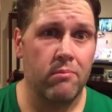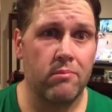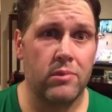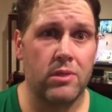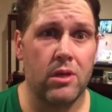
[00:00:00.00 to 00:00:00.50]

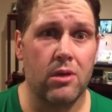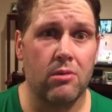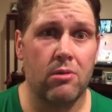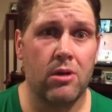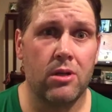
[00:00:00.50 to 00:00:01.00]

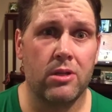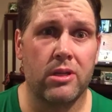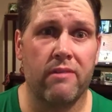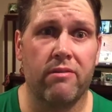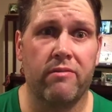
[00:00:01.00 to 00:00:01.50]
So
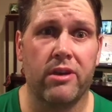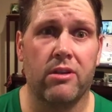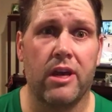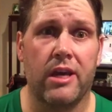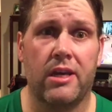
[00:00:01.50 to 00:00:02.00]
never feel
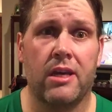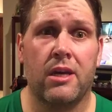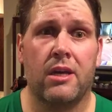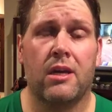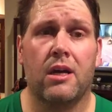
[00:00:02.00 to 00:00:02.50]
like
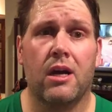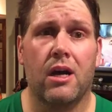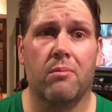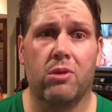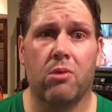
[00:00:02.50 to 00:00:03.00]

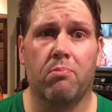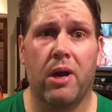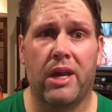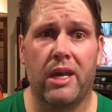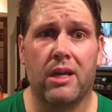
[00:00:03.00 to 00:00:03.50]
you're
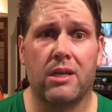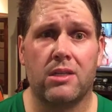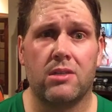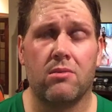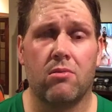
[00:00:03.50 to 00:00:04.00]
bugging
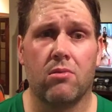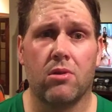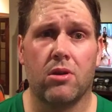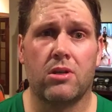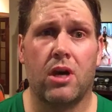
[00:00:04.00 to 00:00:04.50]
us
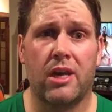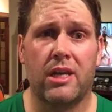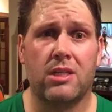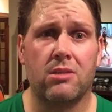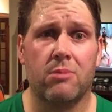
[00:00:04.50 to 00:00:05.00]
or
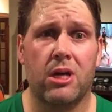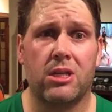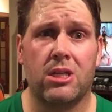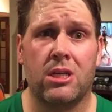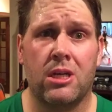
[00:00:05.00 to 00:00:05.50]
talking too
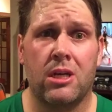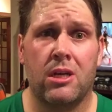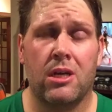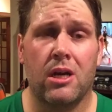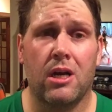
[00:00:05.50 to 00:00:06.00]
much.
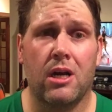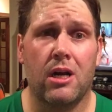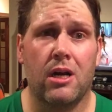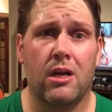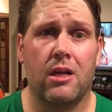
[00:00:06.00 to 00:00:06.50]

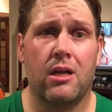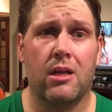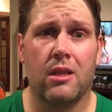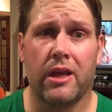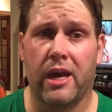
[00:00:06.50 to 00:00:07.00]

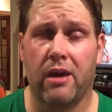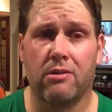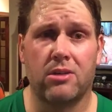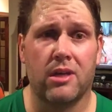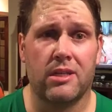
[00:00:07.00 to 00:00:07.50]
Like I
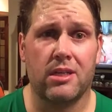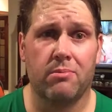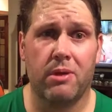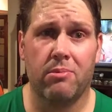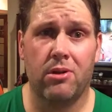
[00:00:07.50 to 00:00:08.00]
always try to tell
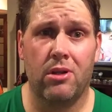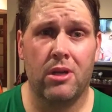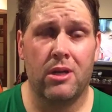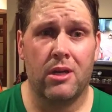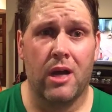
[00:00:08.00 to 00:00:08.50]
people,
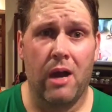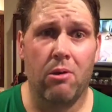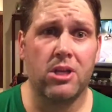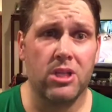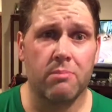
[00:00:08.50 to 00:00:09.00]
I
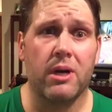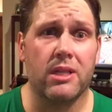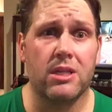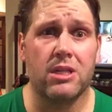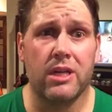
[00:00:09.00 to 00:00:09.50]
want you to bug
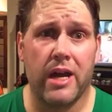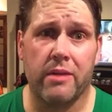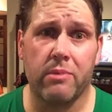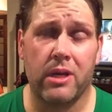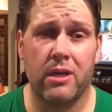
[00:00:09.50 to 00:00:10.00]
the shit out
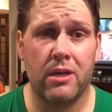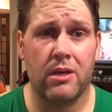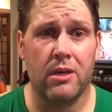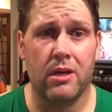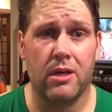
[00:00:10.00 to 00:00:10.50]
of me,
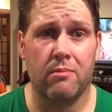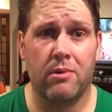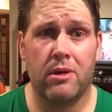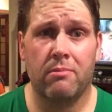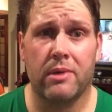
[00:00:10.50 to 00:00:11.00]

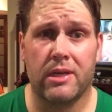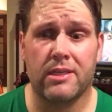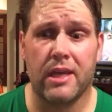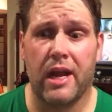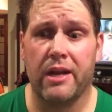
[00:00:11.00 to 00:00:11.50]

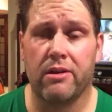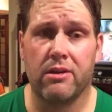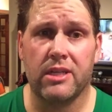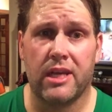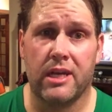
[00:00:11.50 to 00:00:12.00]
because then I know you're
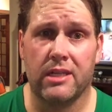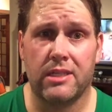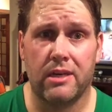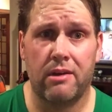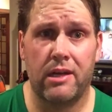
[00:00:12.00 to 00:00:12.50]
taking it
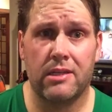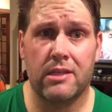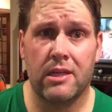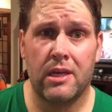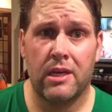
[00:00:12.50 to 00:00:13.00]

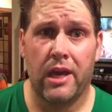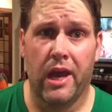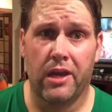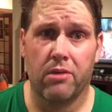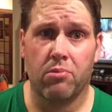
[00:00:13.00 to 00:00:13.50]
serious
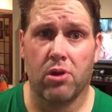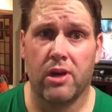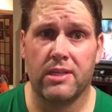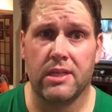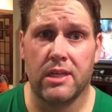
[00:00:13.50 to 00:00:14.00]
and you're
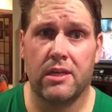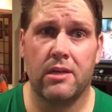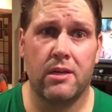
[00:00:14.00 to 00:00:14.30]
progressing.